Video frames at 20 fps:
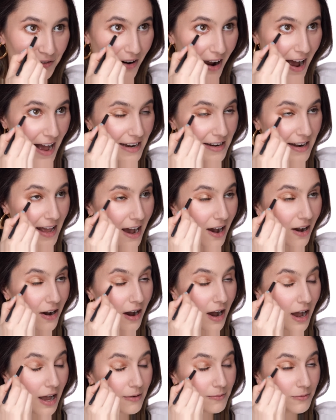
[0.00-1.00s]
right now,
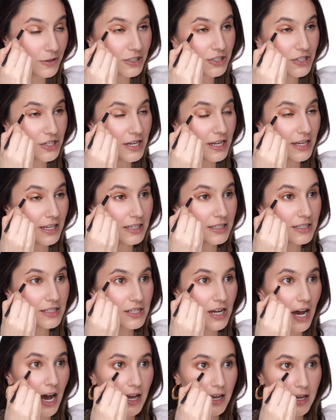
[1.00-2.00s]
I'm watching
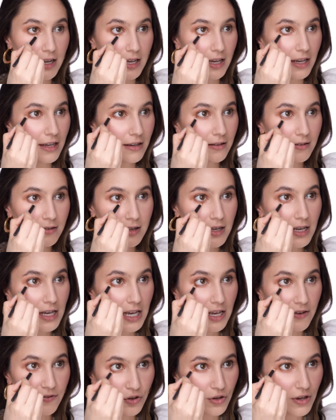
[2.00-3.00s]
Tiger King.
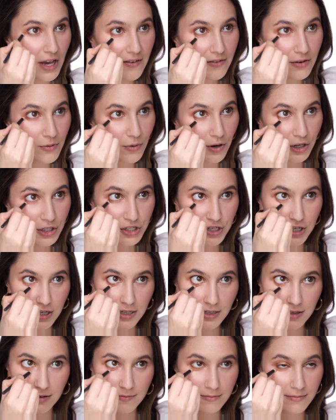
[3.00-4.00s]
If you haven't watched it,